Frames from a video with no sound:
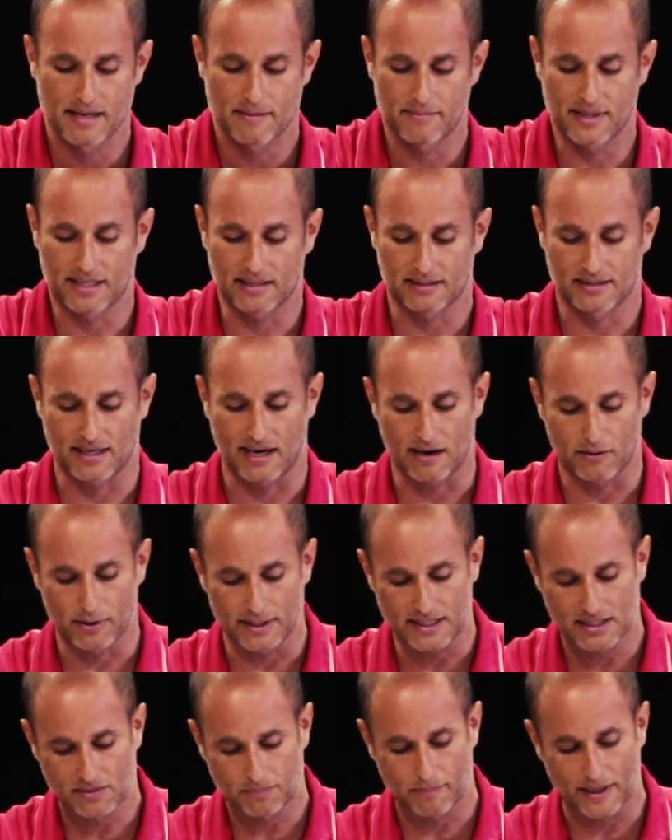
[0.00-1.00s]
Because our
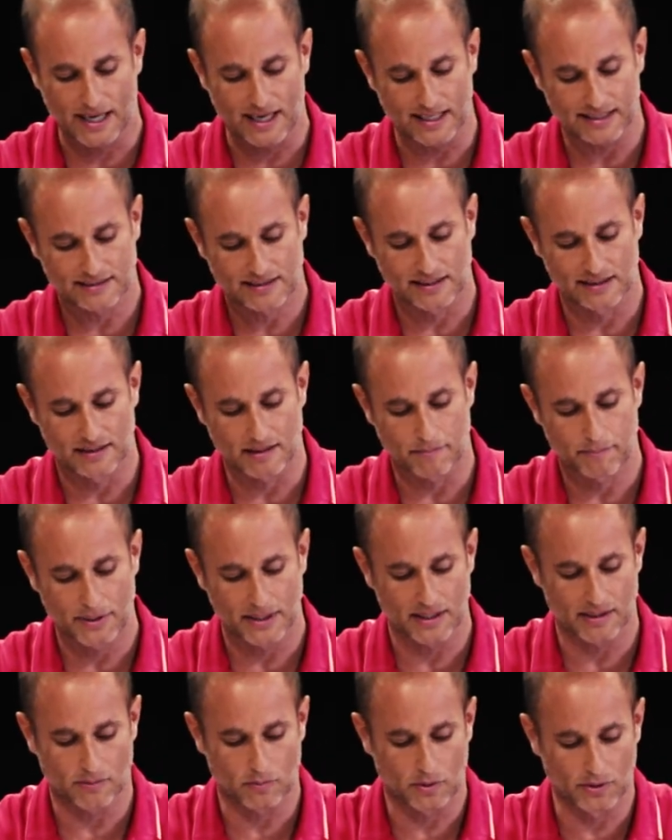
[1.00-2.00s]
response in the
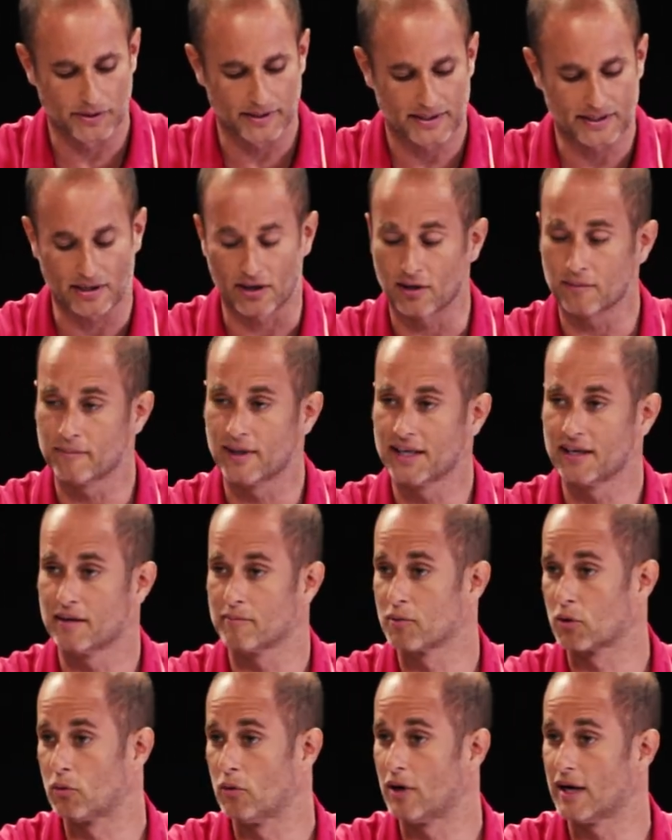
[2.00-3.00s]
pit will determine,
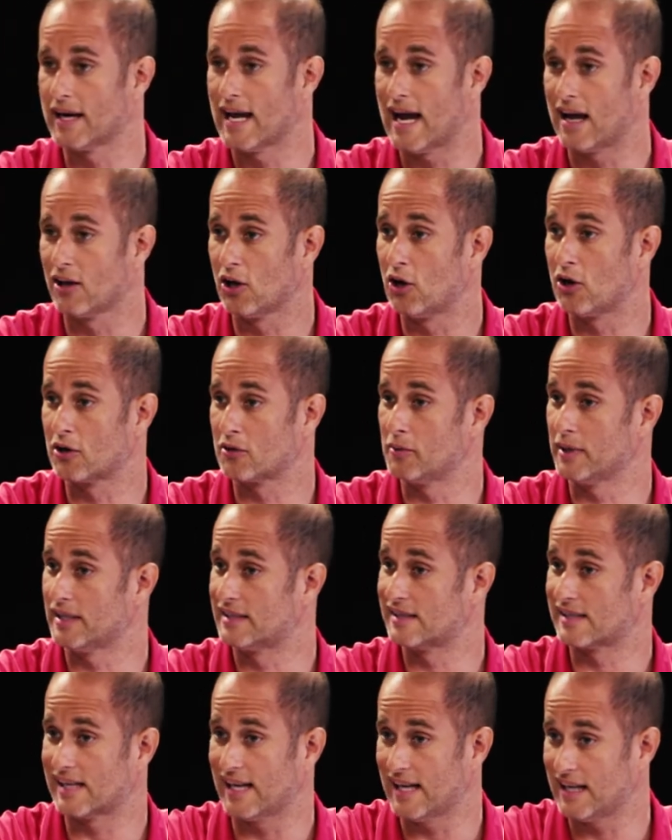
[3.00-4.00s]
number one, how long we
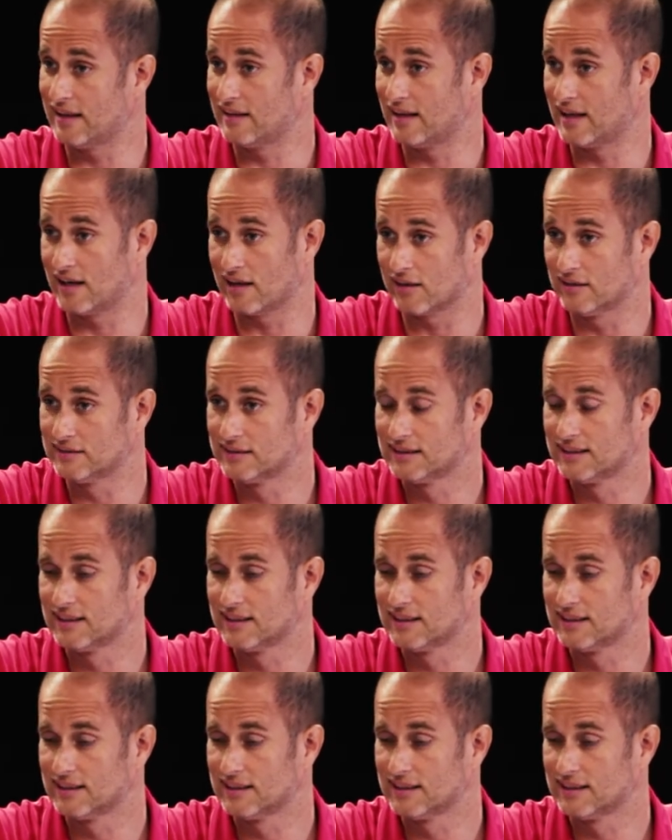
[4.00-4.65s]
stay there.